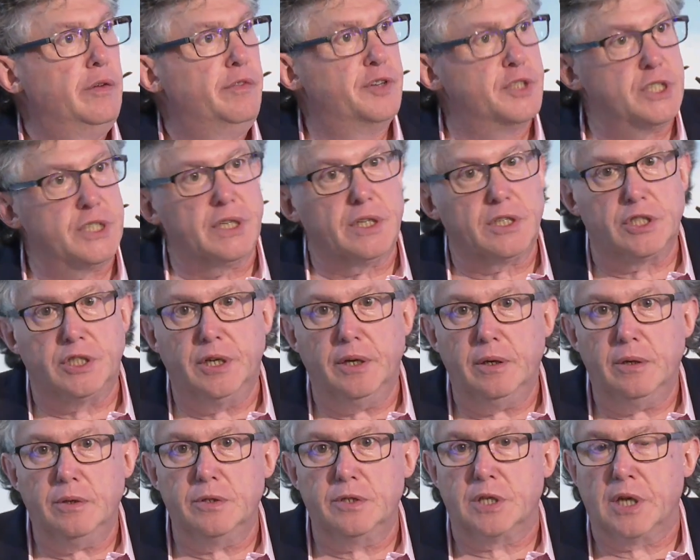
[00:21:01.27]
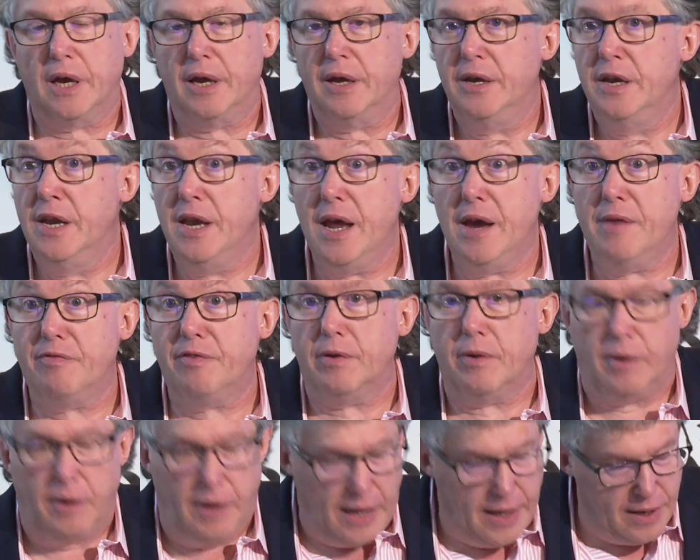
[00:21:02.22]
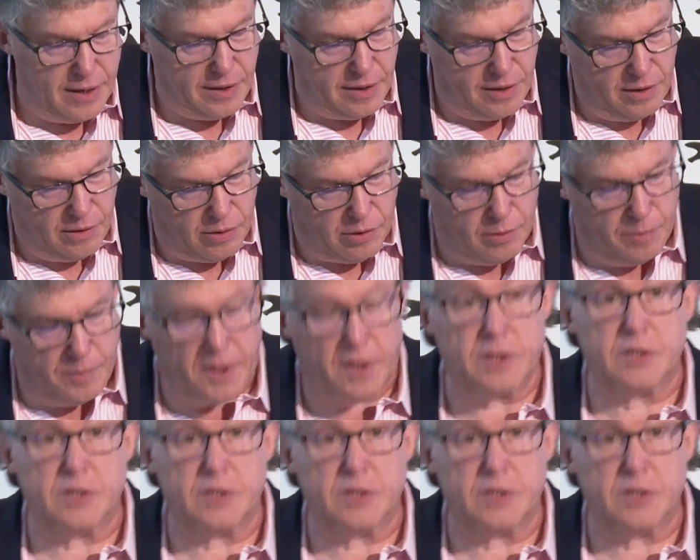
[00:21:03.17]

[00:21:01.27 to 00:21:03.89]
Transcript: for 6 years. Never had I heard,